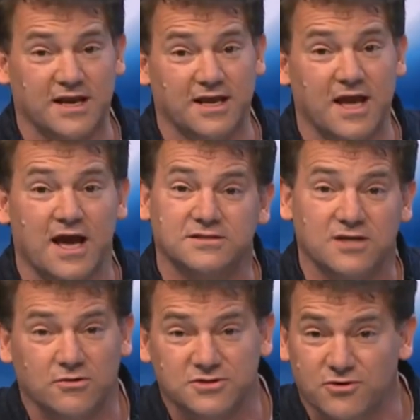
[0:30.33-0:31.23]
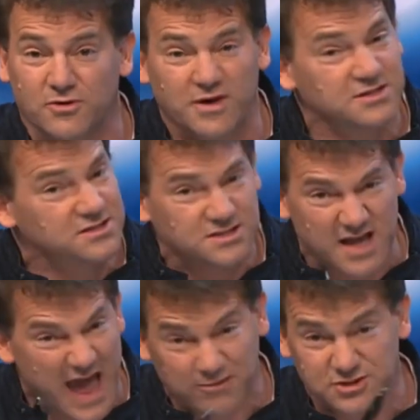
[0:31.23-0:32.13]
and he uh, told us during the week just
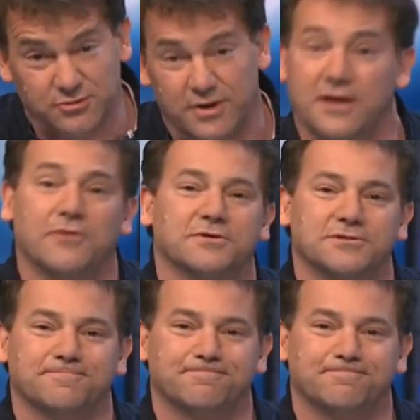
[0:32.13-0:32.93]
how chilled out he was.